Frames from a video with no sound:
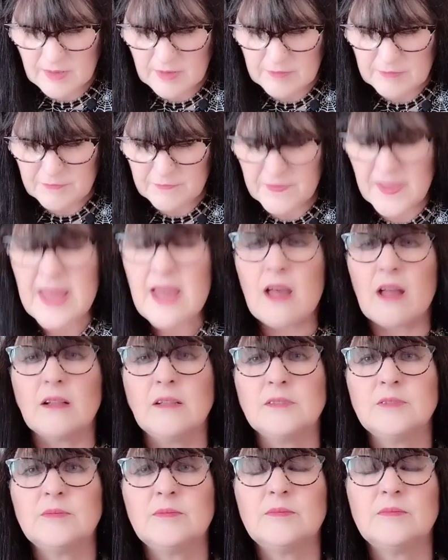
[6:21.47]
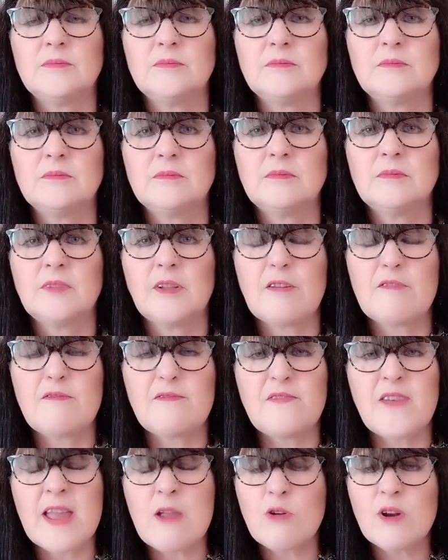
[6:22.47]
Fear.
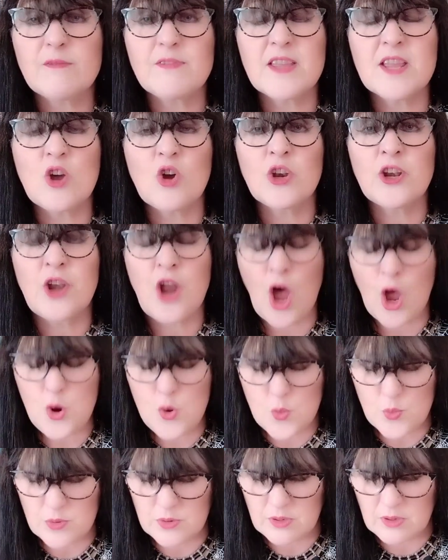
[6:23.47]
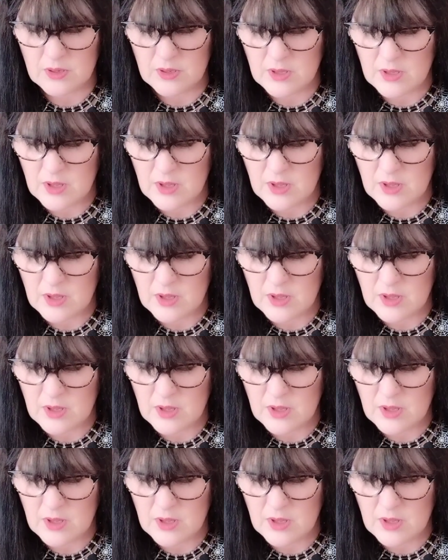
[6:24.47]
Fear of the unknown.